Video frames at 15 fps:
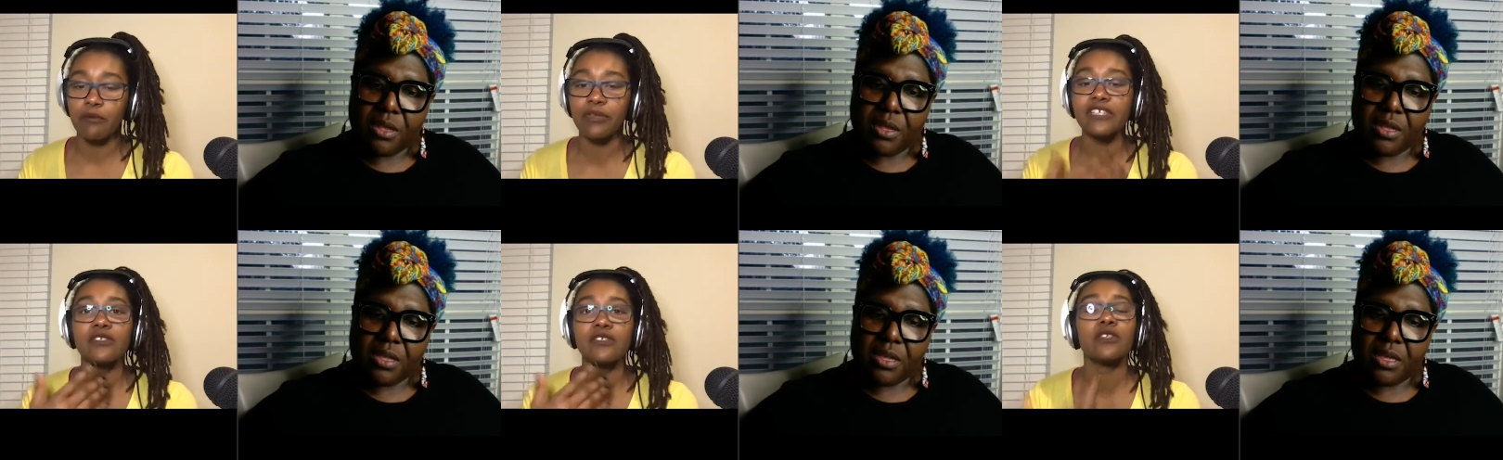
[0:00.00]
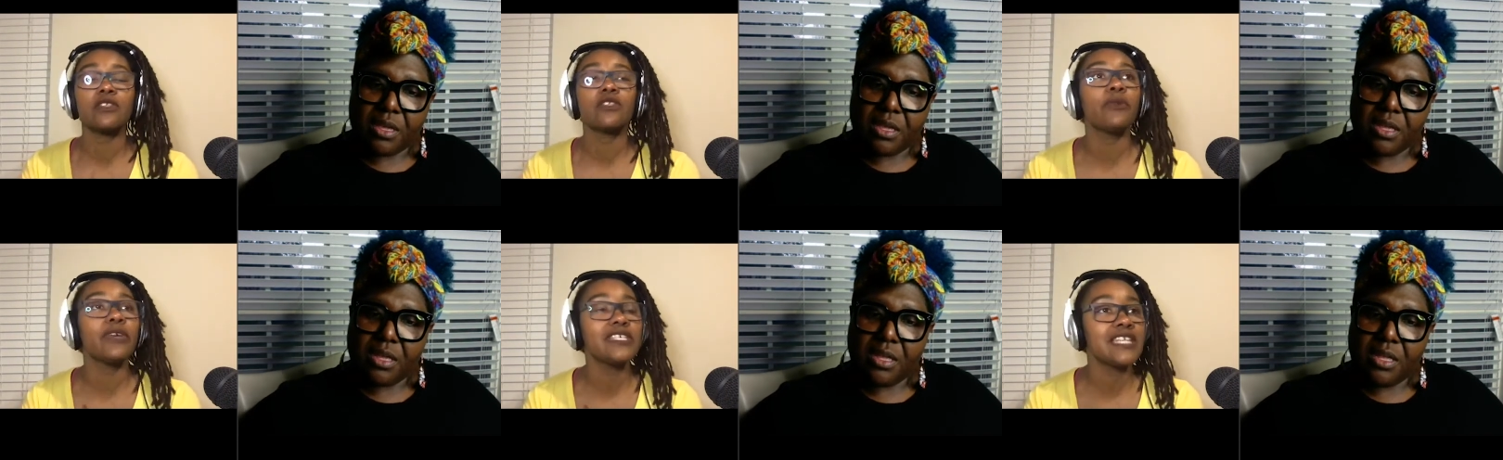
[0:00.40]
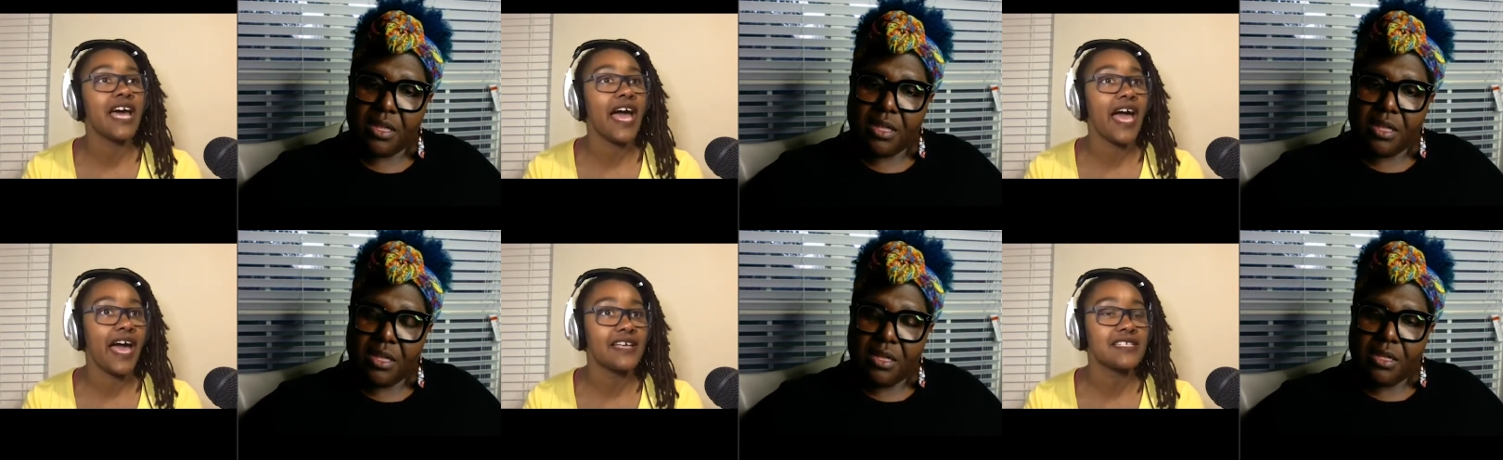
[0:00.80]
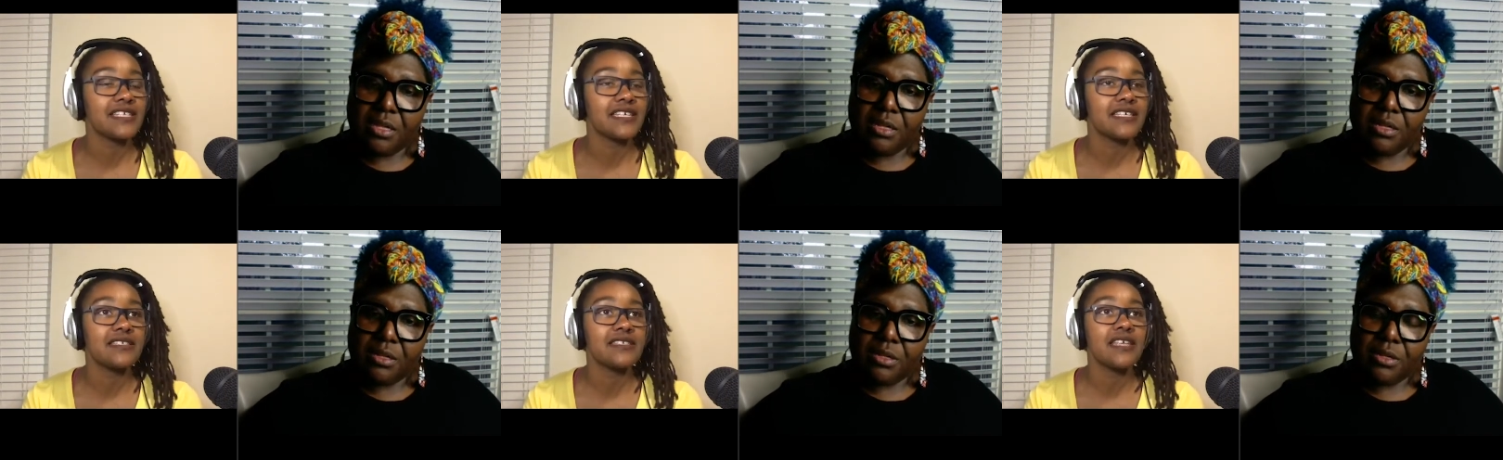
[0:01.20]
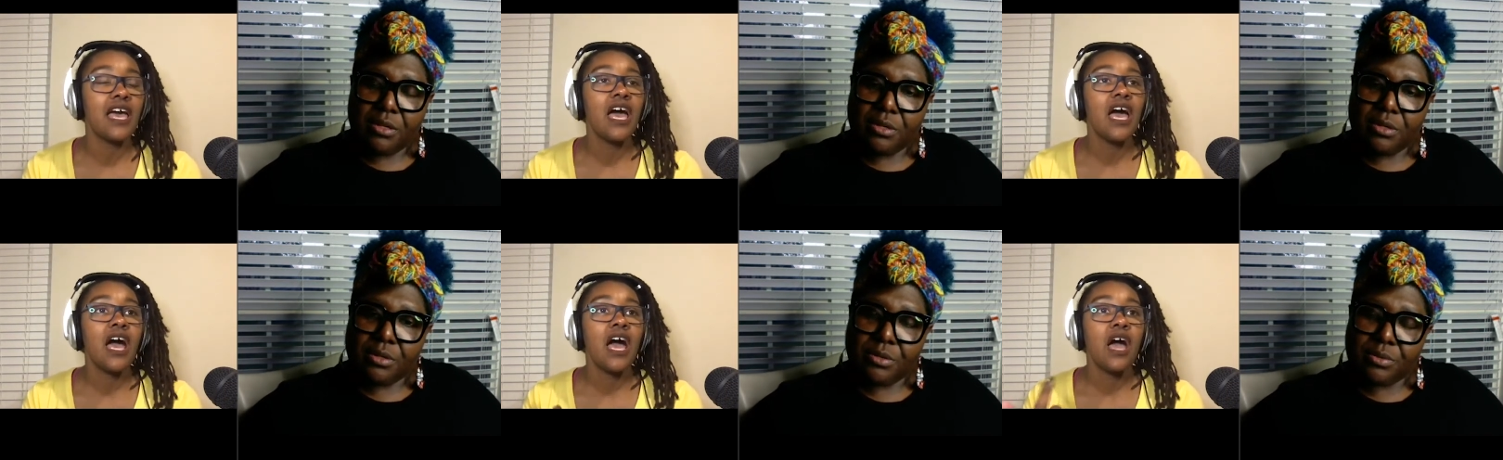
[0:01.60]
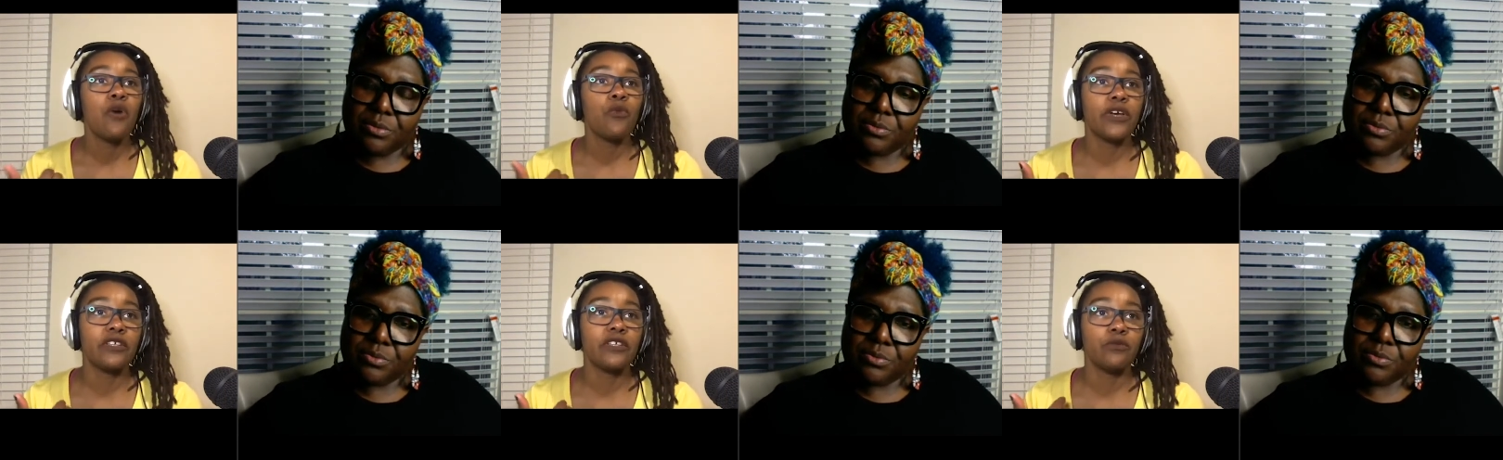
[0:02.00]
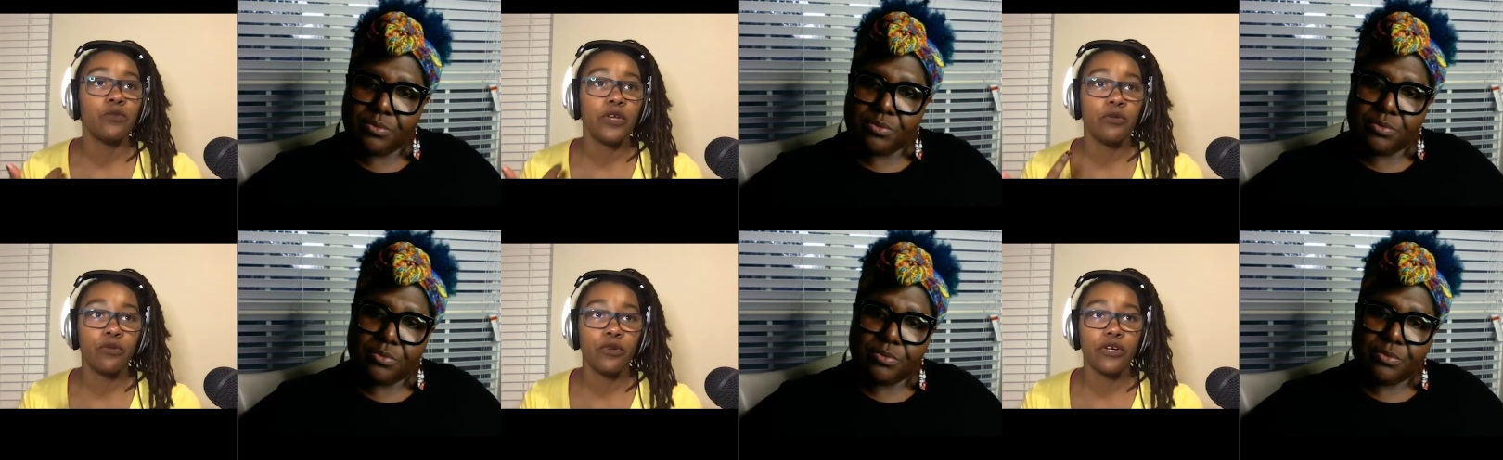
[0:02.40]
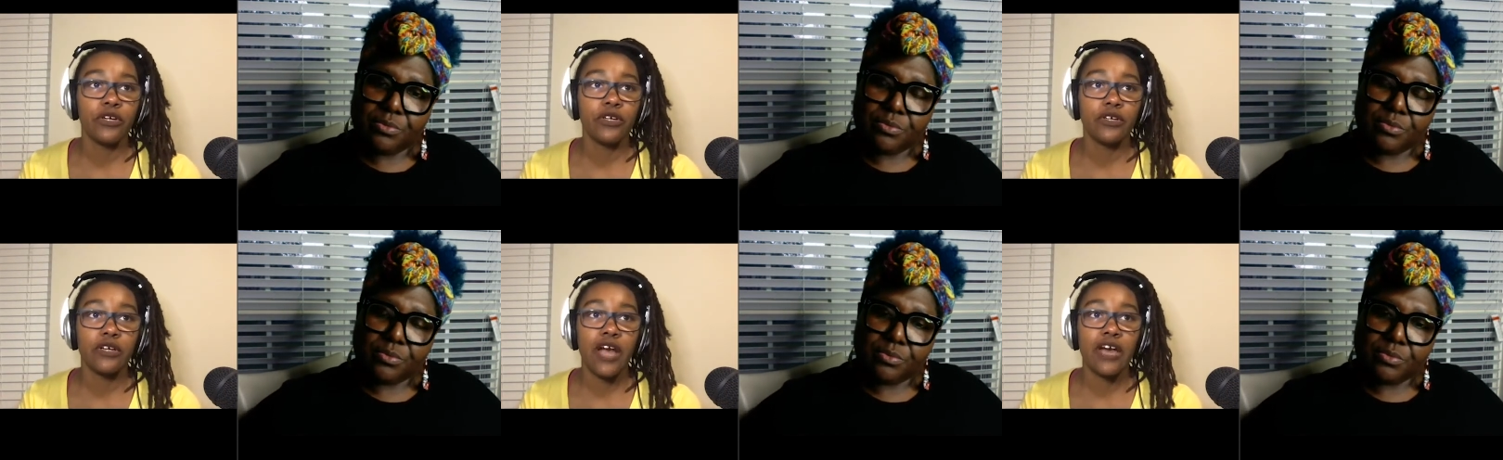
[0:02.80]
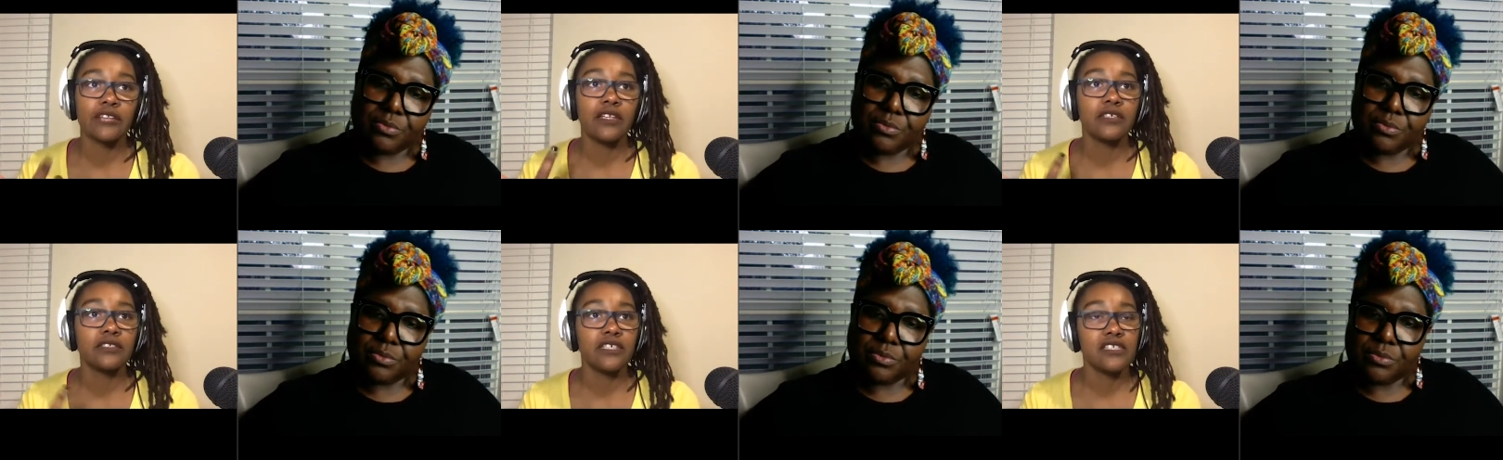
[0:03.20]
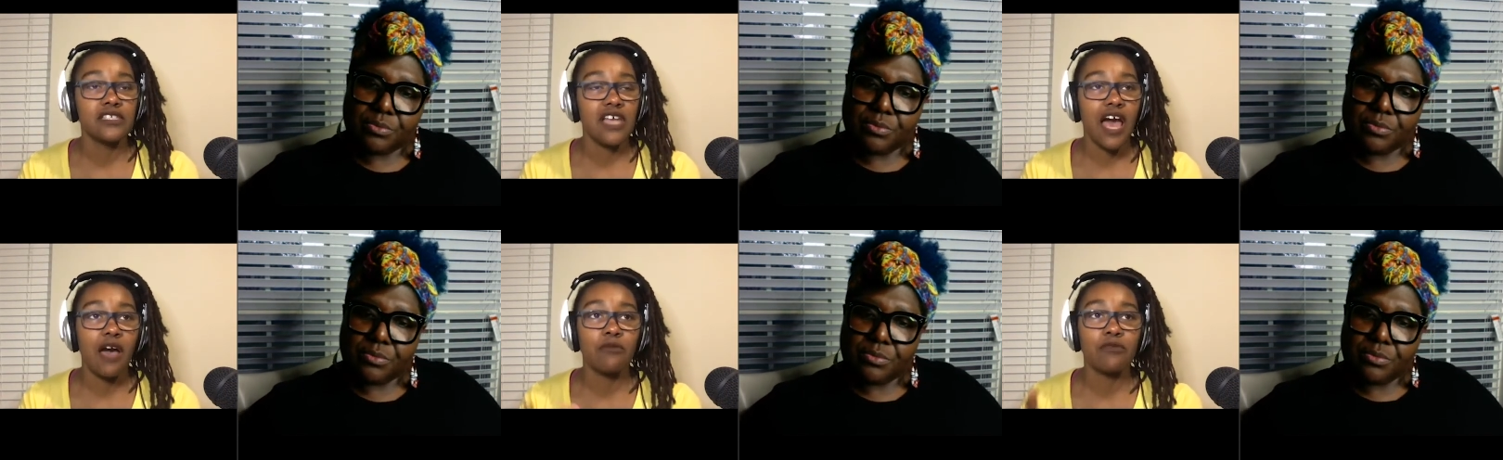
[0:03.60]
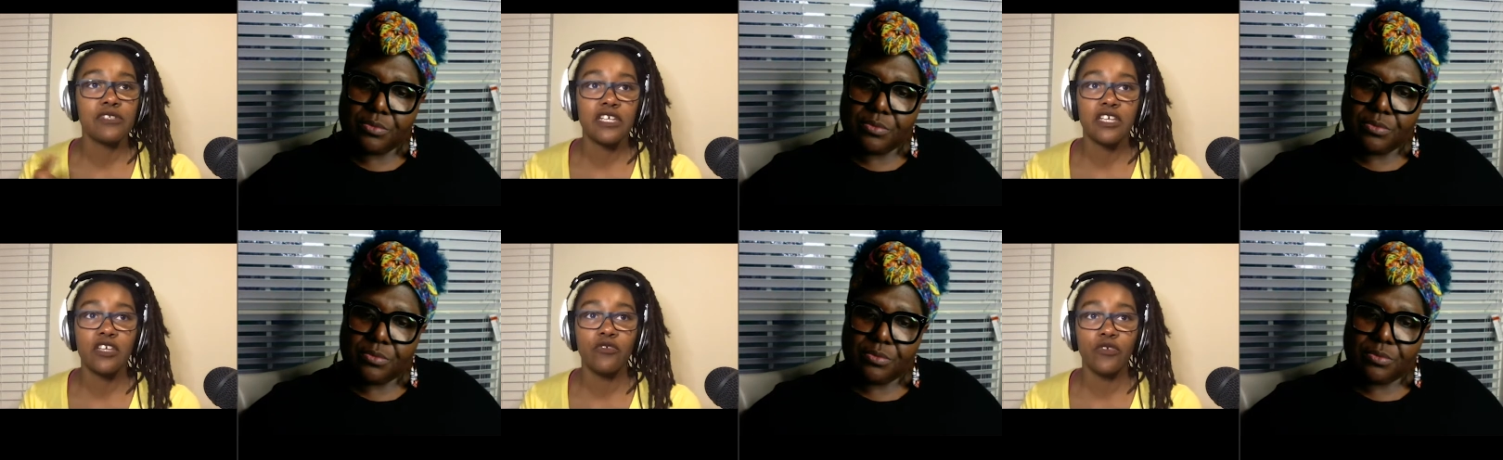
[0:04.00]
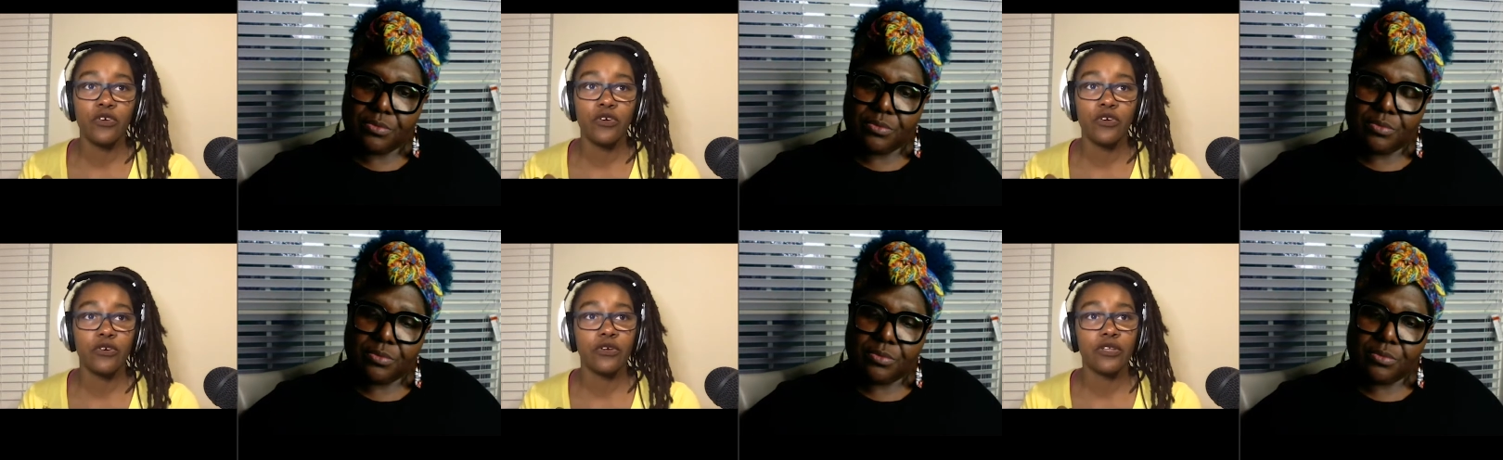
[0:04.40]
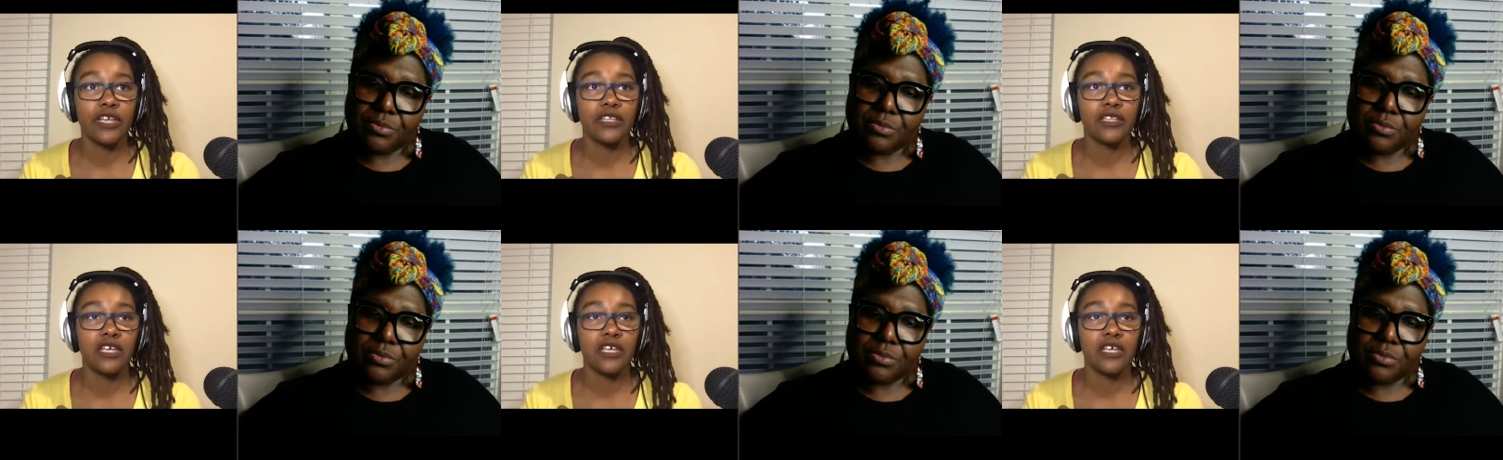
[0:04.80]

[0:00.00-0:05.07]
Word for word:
Speaker 1: Because the reason I ask is when I was looking for